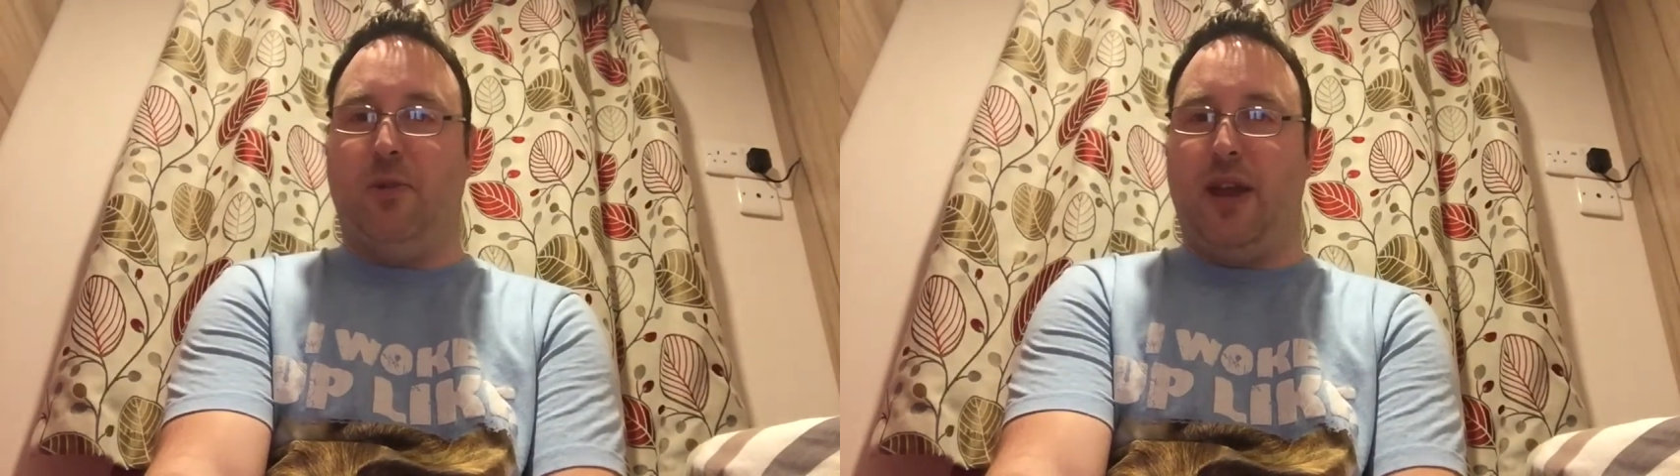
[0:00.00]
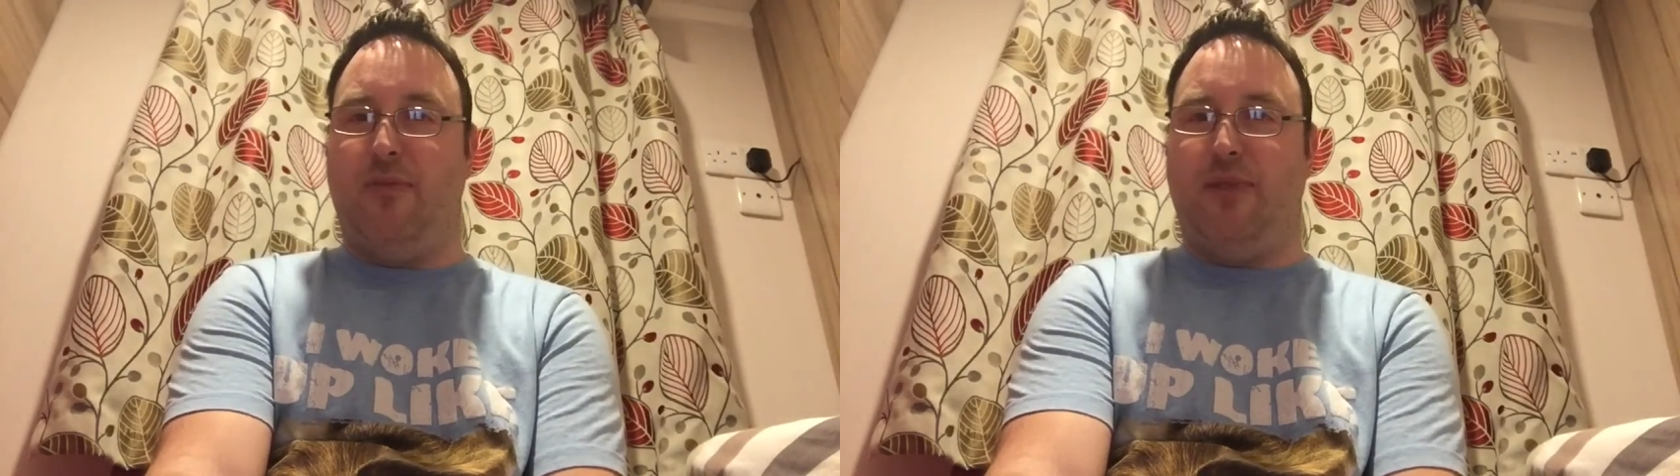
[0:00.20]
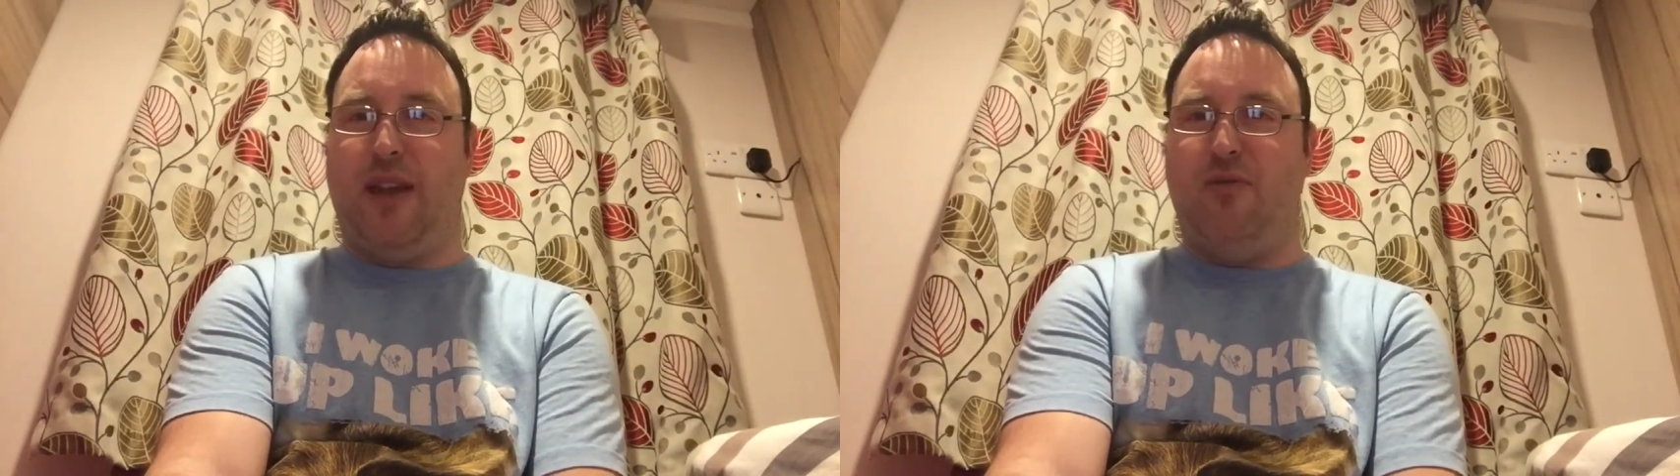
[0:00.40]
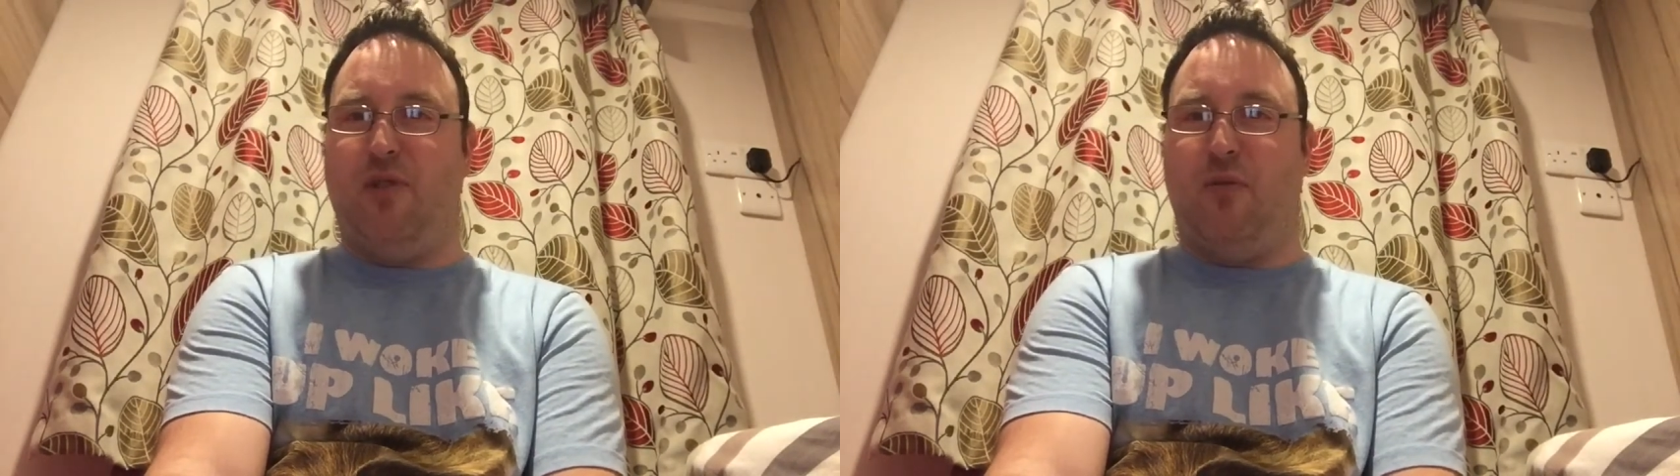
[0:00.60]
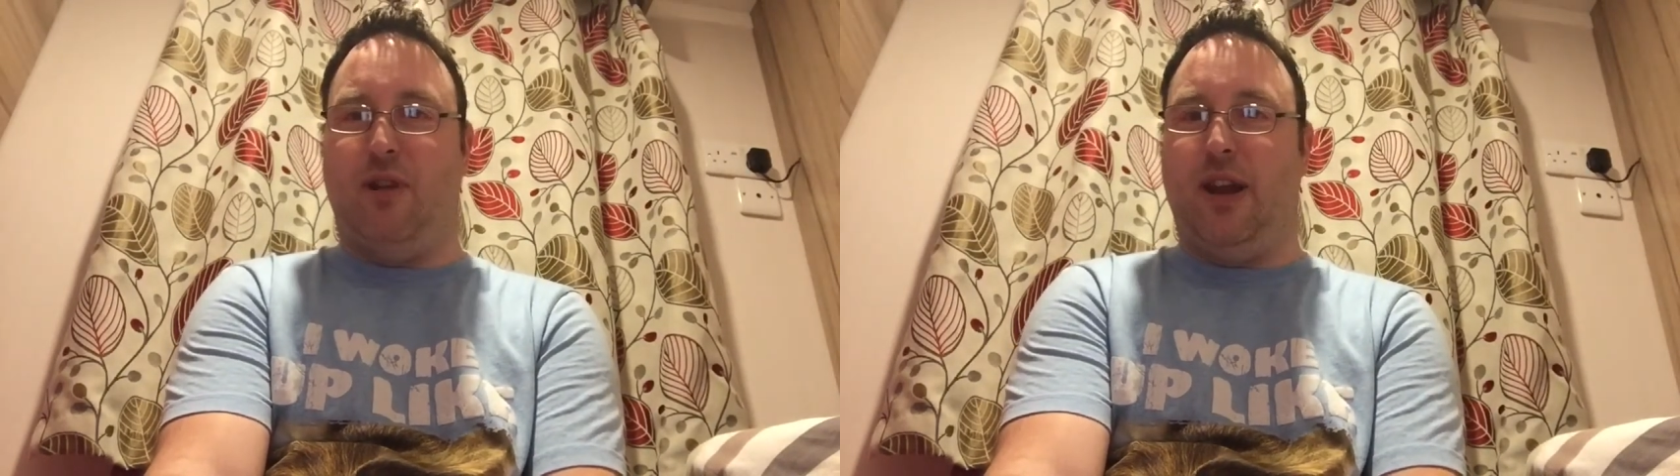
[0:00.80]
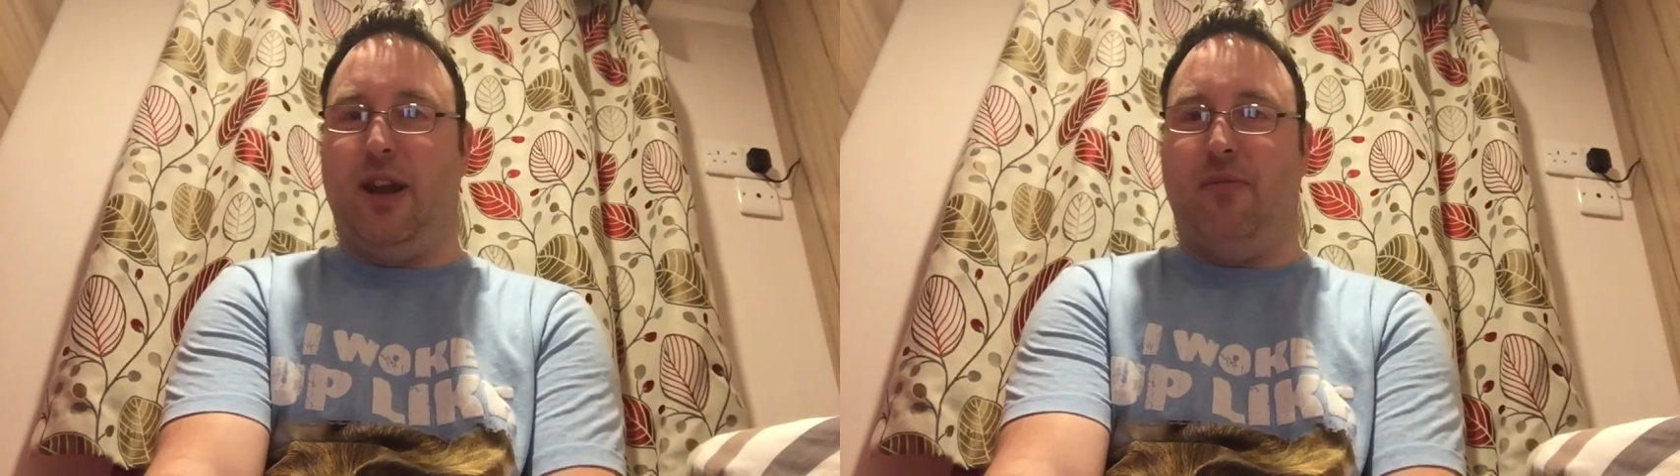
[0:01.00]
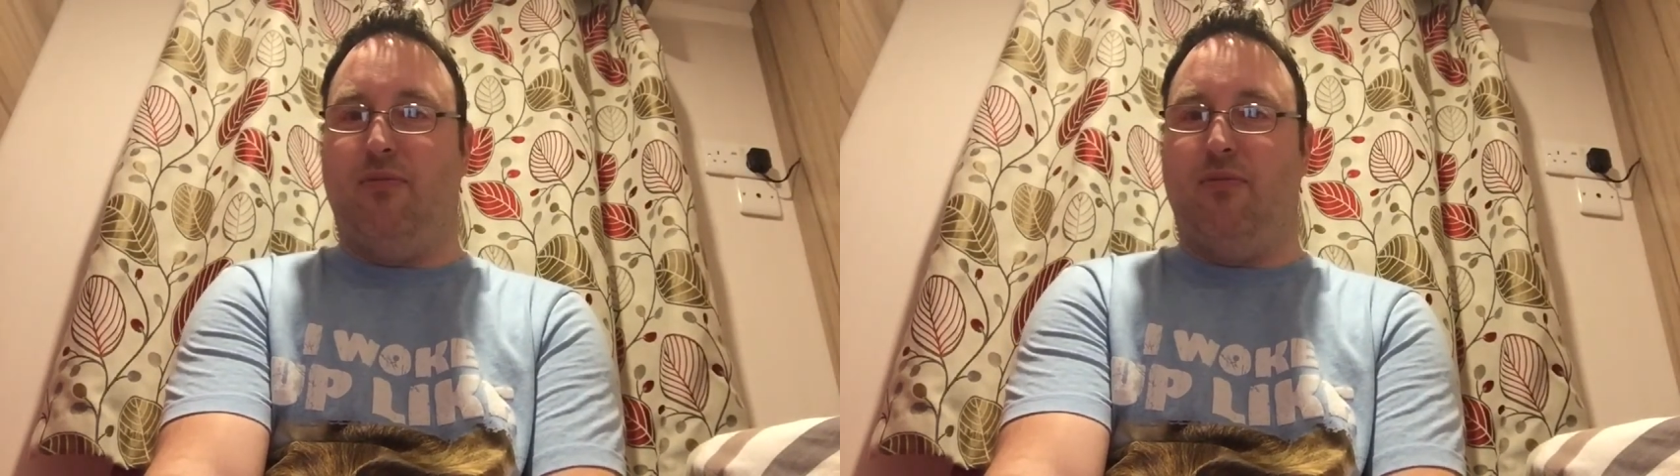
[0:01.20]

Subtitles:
but they're not really